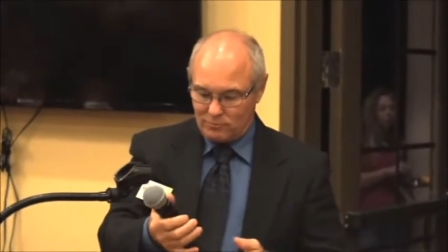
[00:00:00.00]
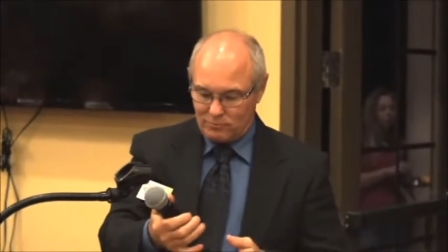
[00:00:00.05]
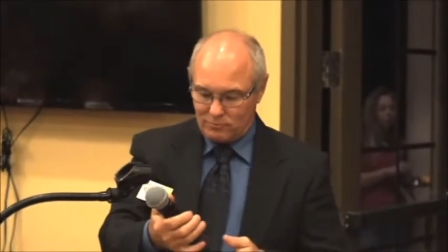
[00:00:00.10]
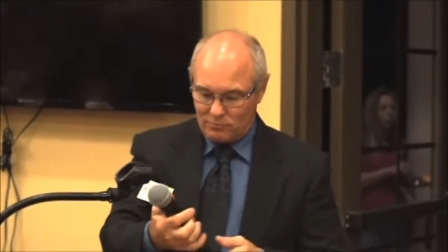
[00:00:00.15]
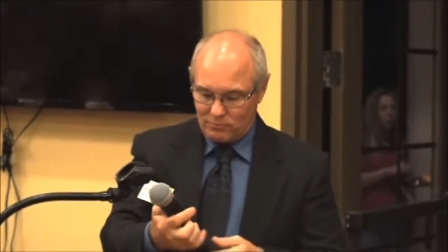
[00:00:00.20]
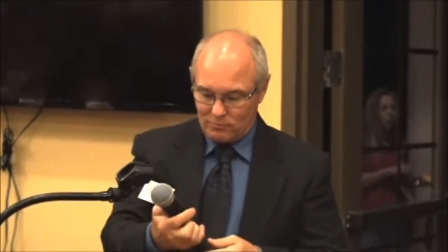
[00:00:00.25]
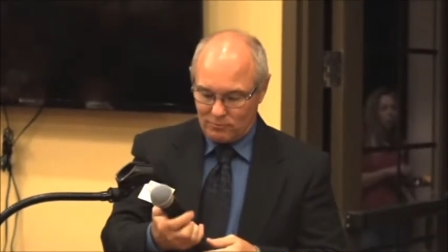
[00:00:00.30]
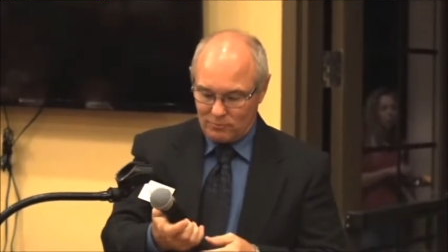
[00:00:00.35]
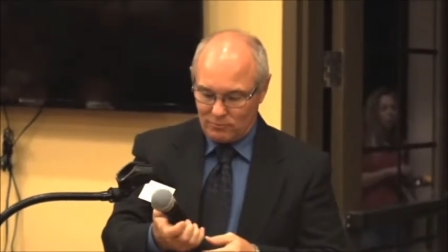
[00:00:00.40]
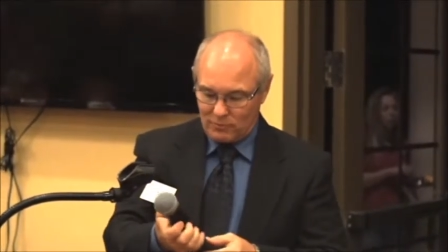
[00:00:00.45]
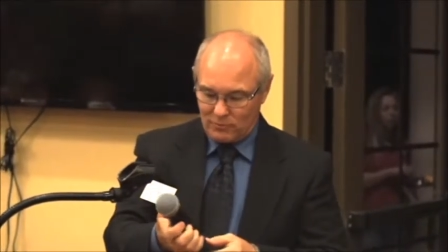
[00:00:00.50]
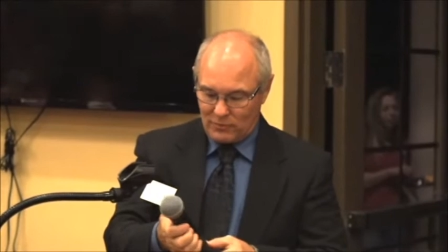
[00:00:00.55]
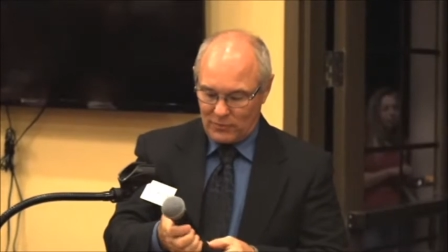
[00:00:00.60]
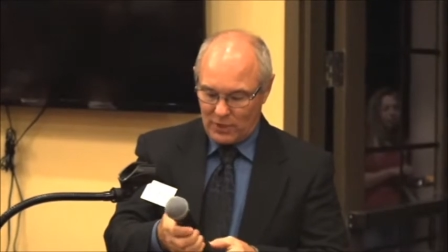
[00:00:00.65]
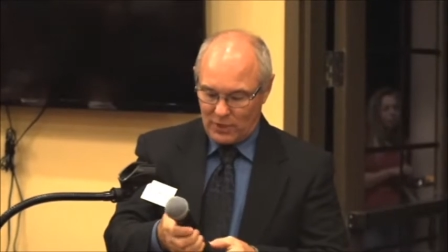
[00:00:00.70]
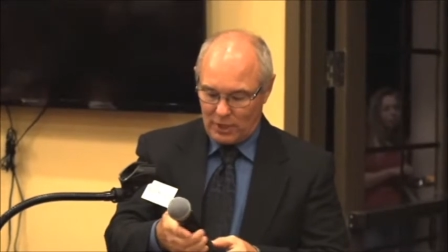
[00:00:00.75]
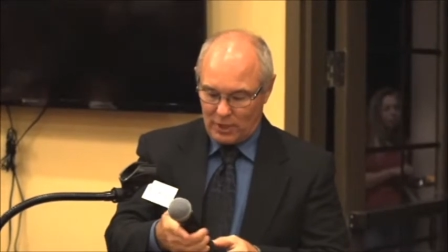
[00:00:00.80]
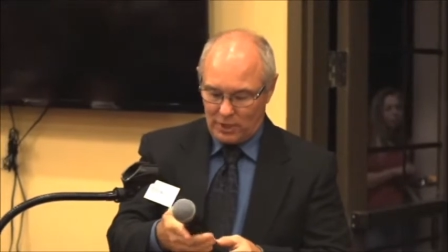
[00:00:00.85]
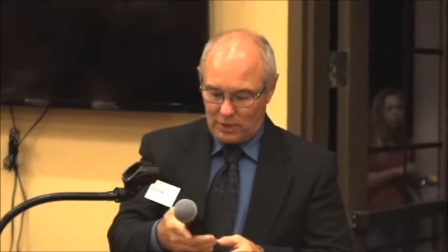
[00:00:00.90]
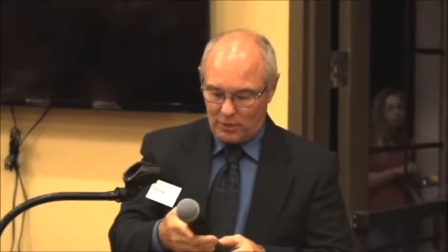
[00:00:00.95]

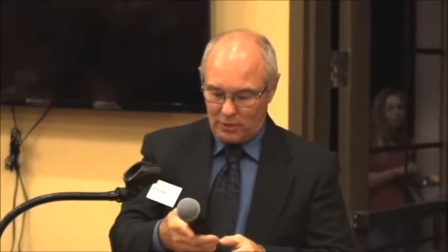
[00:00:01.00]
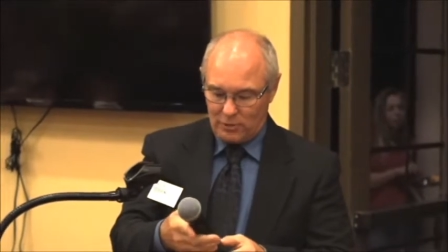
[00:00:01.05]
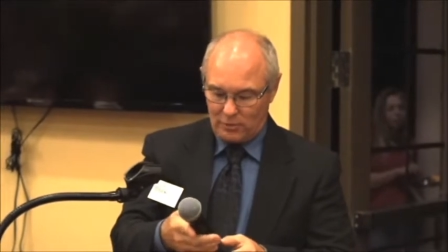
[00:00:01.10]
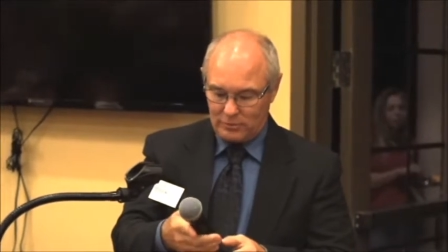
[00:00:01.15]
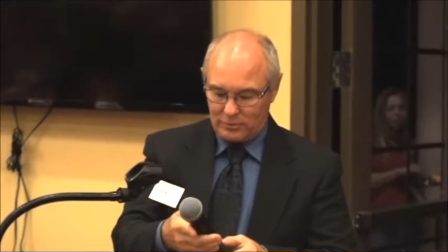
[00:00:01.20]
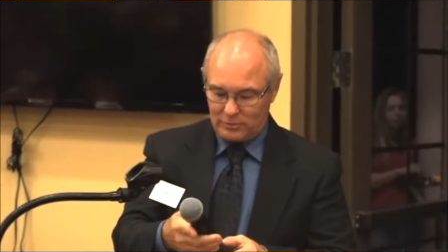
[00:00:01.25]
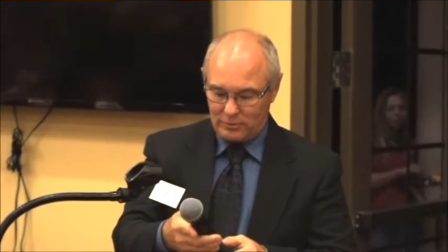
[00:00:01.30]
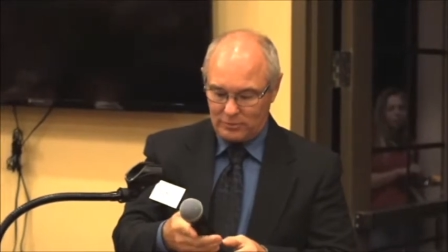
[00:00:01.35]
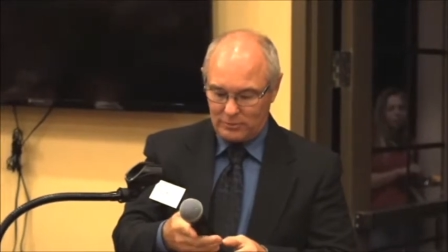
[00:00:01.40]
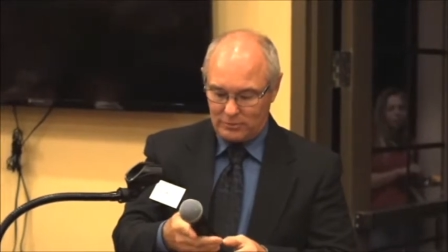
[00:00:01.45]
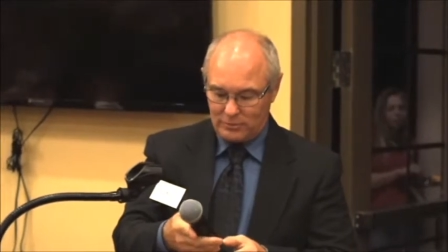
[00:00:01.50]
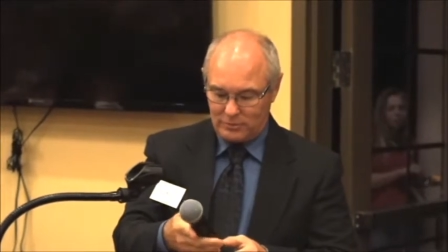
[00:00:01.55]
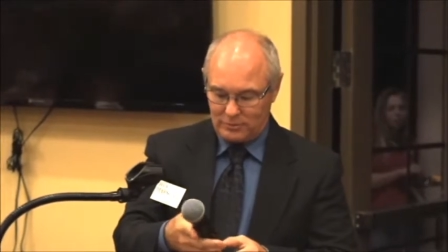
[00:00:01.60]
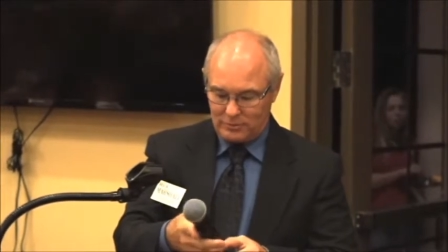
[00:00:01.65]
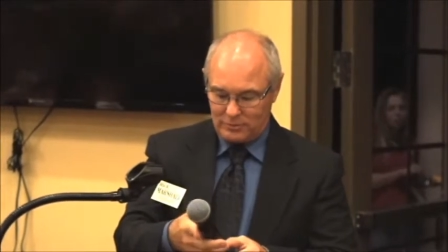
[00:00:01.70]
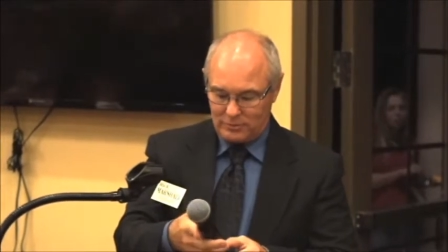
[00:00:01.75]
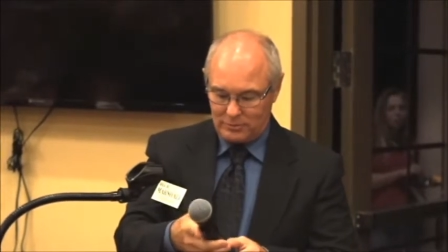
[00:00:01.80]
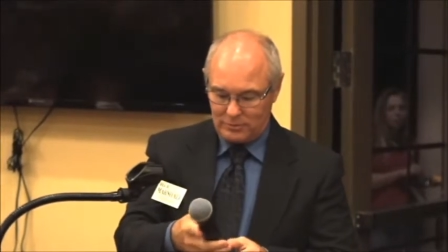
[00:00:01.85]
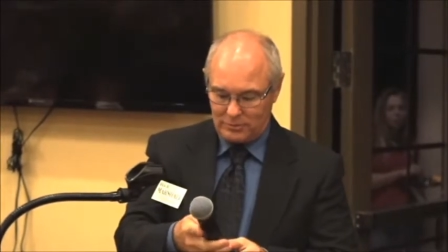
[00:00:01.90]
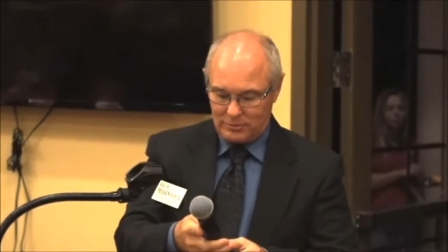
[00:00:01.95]
Uh-oh.
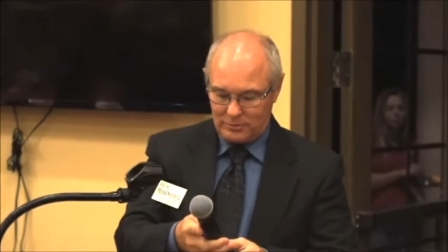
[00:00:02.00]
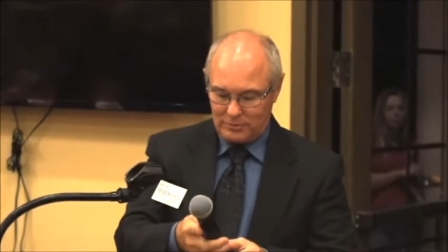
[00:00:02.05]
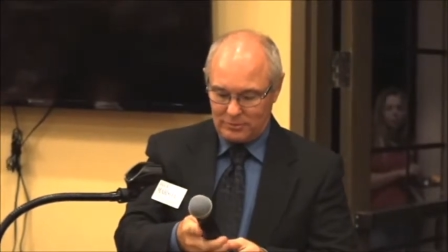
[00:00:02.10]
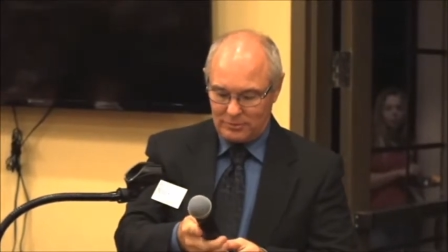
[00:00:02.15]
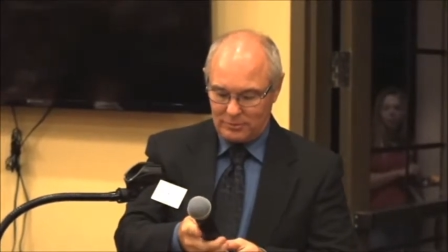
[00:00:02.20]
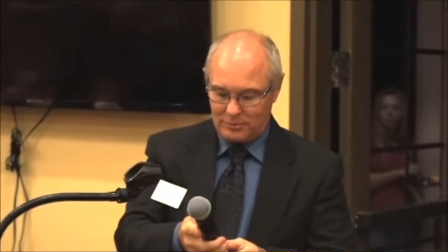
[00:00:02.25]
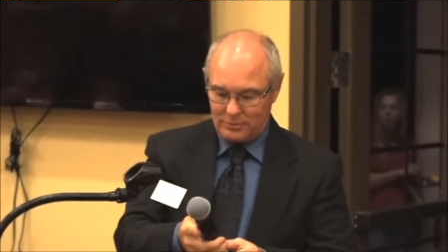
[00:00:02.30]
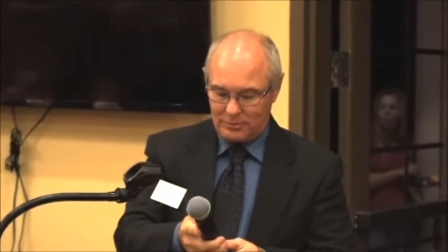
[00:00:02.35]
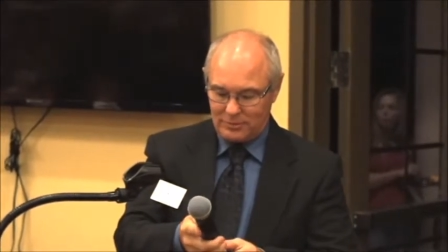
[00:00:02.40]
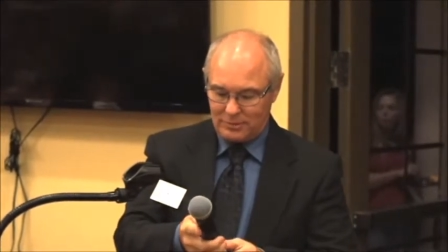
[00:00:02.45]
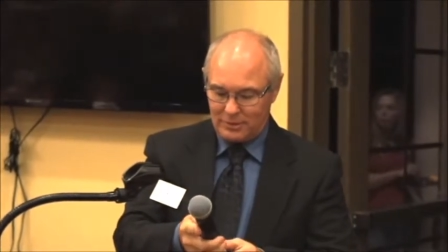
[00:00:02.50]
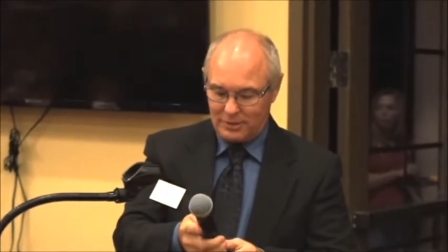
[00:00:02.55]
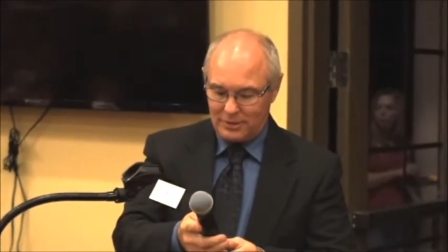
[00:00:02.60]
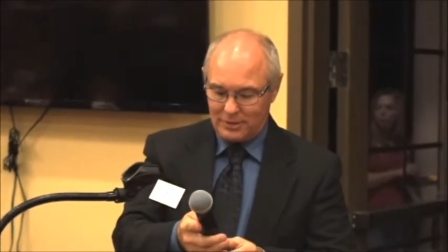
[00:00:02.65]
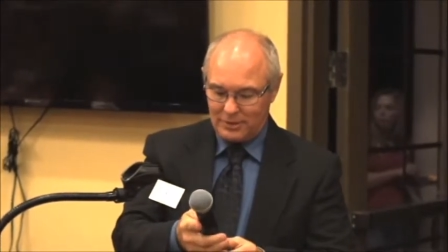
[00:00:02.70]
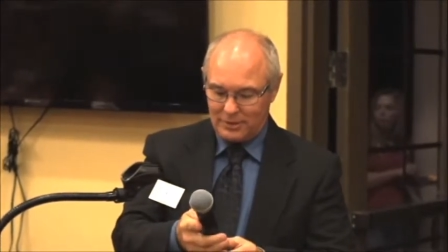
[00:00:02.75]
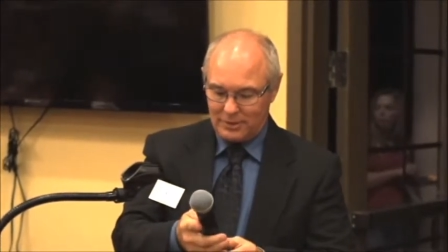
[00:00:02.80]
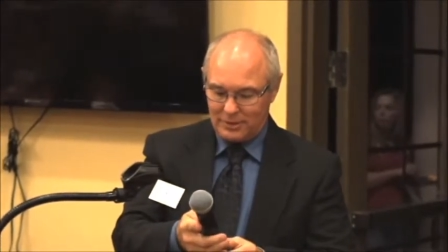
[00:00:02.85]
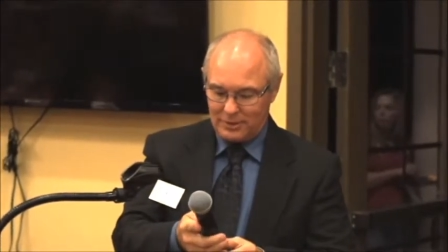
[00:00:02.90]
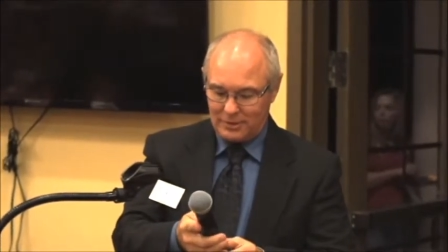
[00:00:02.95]

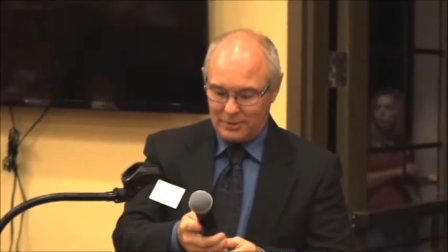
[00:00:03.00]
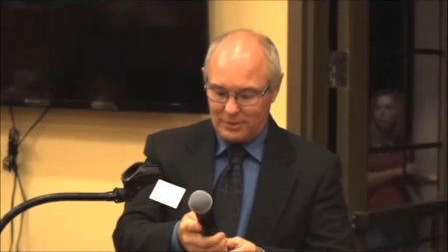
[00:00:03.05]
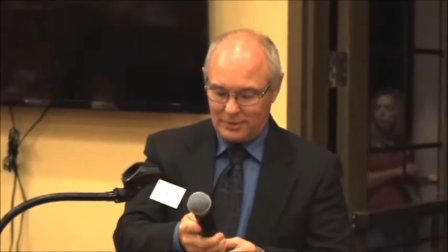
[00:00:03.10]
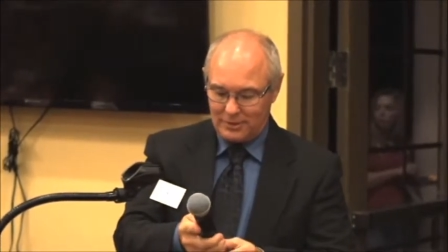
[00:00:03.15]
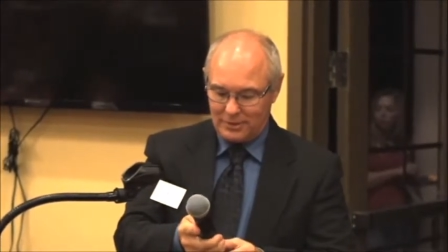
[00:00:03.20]
Rusty, you win.